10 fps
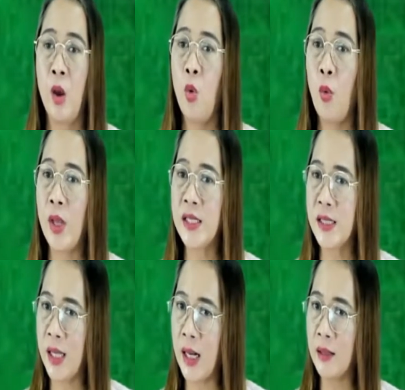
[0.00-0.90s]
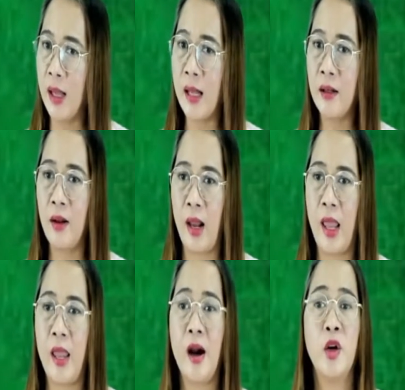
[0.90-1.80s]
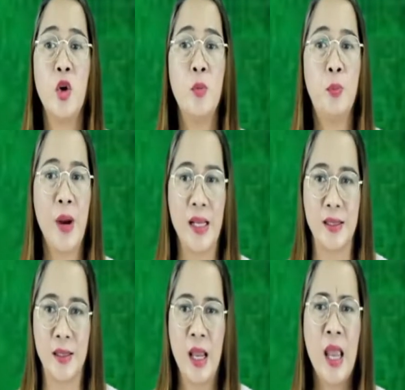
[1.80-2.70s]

when silt and clay are compressed.